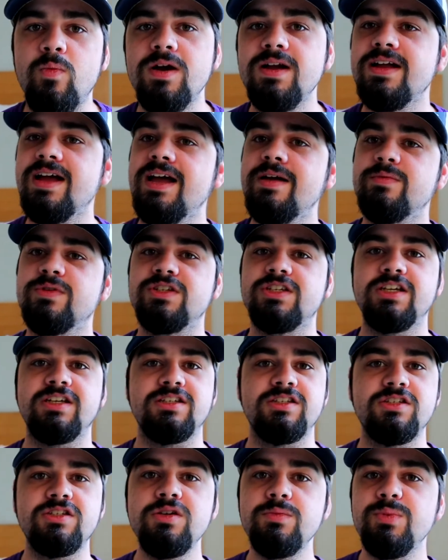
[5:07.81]
One guy was
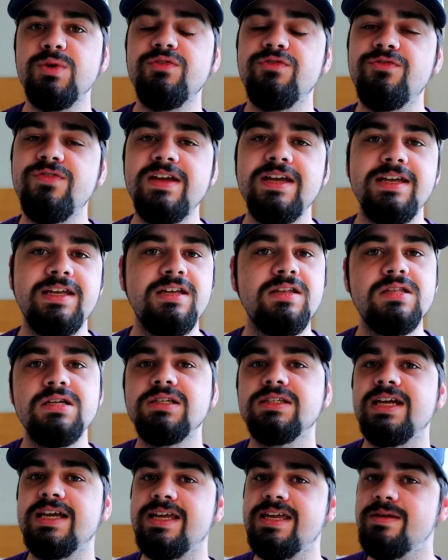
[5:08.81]
like super fit, he
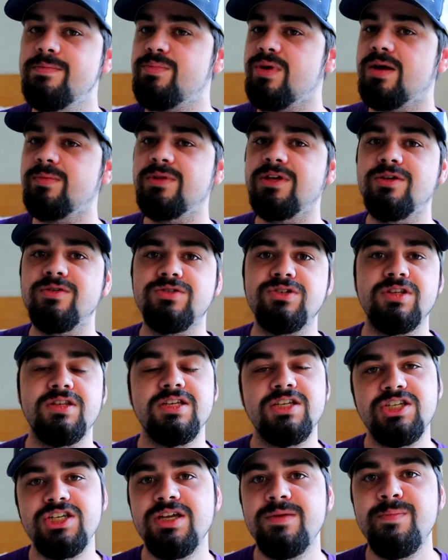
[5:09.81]
looks like he probably goes to
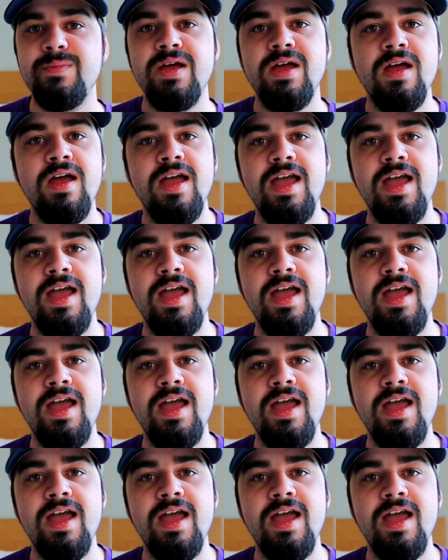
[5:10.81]
the gym